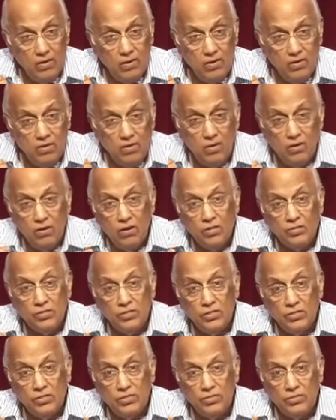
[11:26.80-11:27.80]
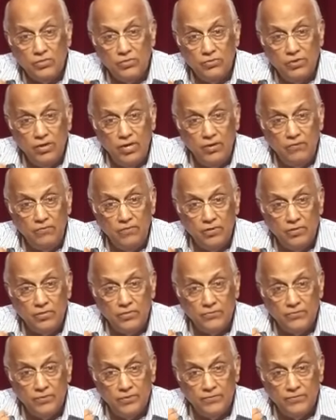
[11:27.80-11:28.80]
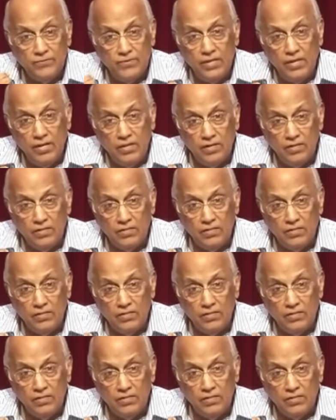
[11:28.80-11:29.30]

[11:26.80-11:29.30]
In Colossians three, verse fifteen,